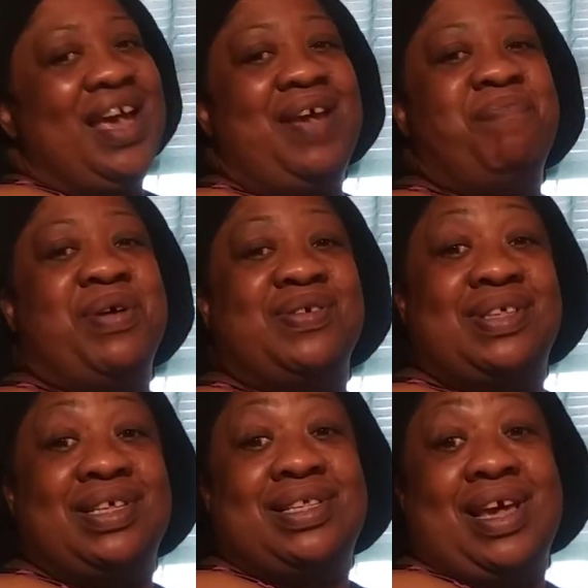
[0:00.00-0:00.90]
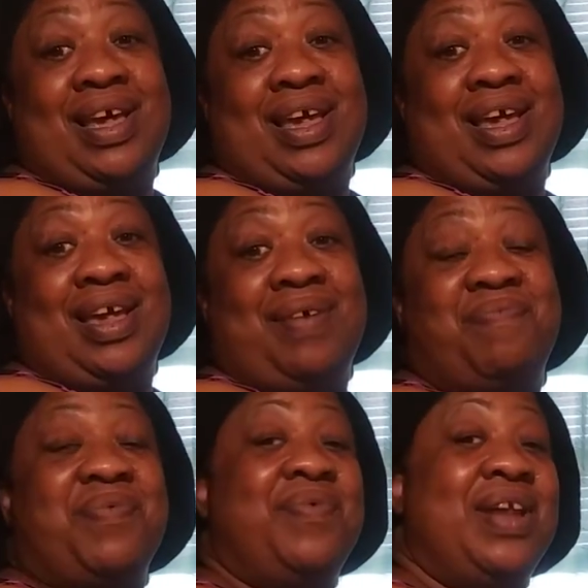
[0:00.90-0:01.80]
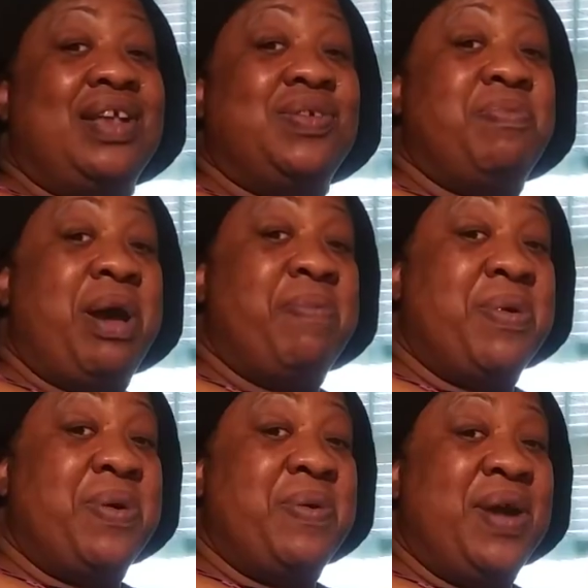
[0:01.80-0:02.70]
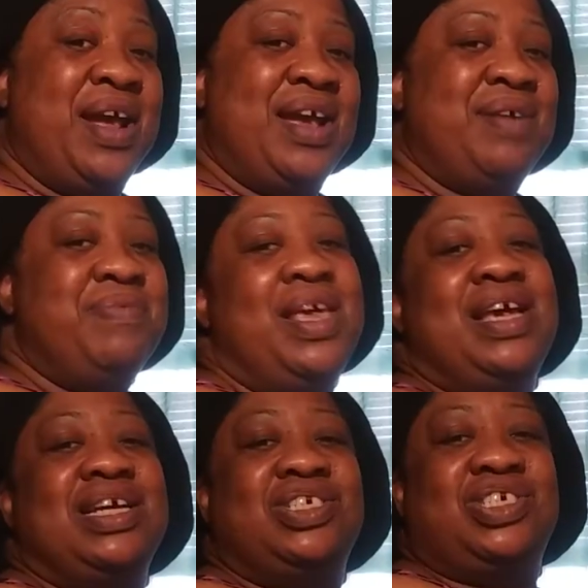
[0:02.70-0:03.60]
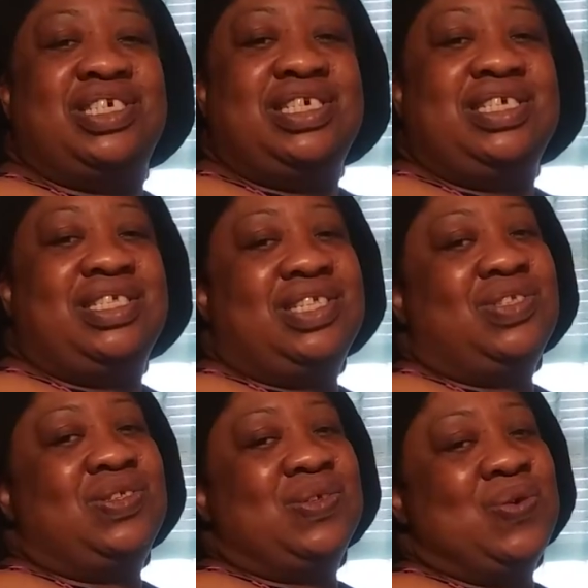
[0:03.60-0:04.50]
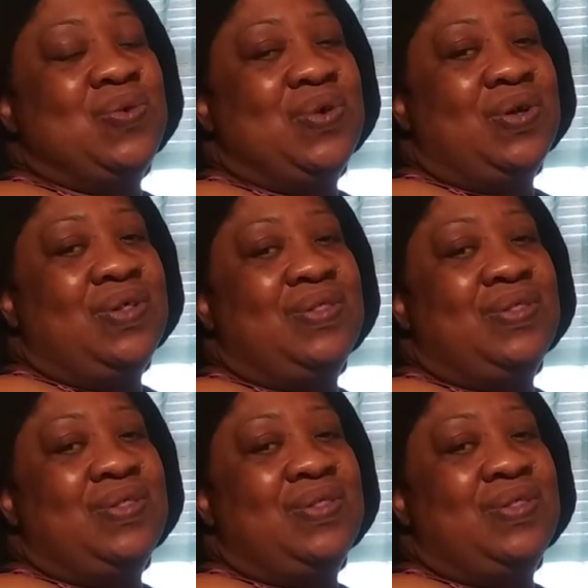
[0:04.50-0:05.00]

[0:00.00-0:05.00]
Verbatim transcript: And most of the time, when I do my program, she's in school.